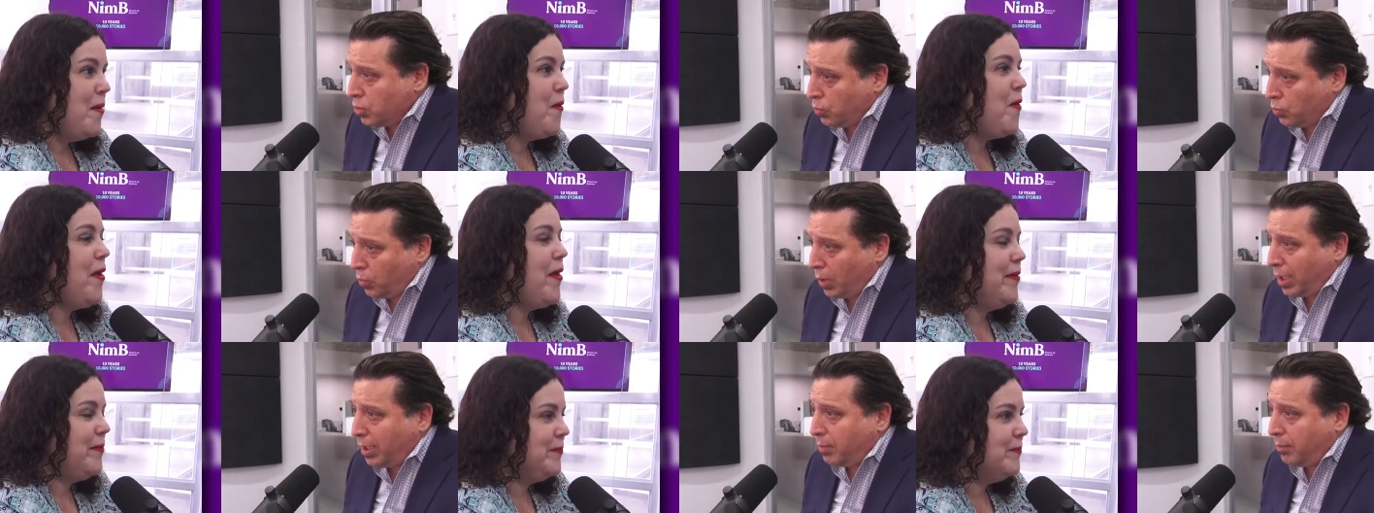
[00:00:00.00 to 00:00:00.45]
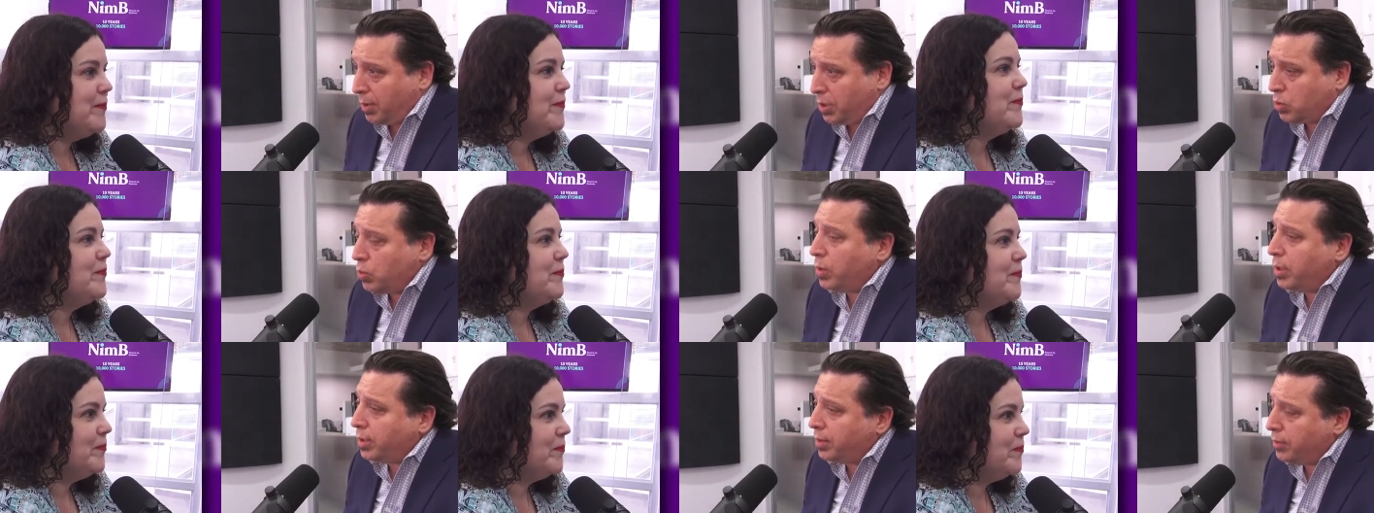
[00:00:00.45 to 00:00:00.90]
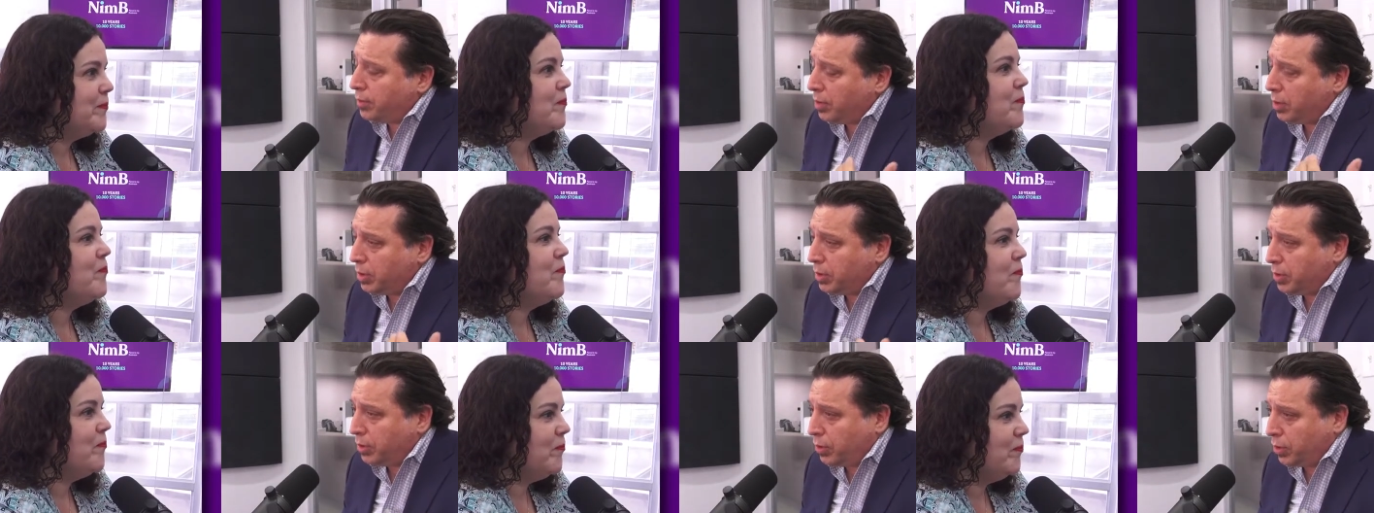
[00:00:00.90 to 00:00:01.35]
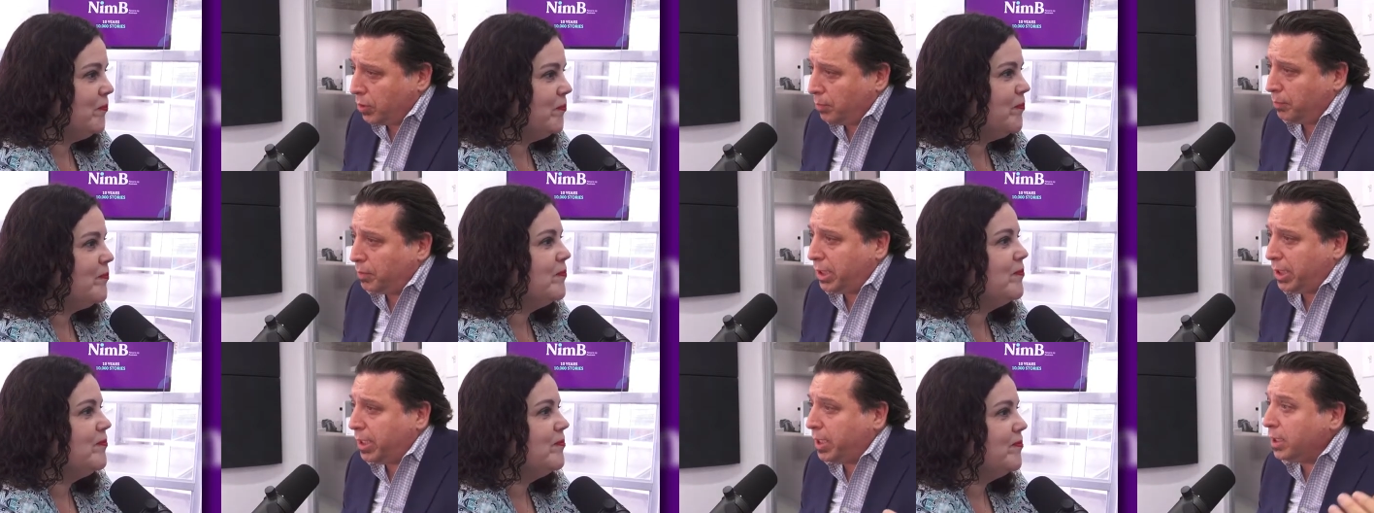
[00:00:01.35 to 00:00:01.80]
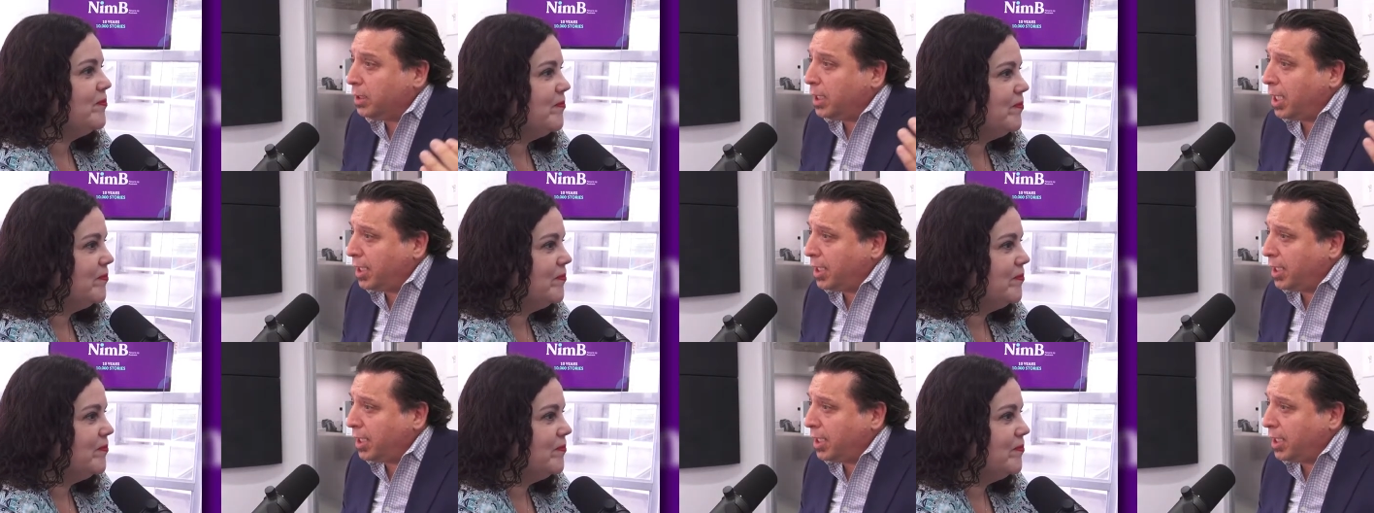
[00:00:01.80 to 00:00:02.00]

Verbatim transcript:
Speaker 1: right in between. Mm-hmm. The, they're completing a line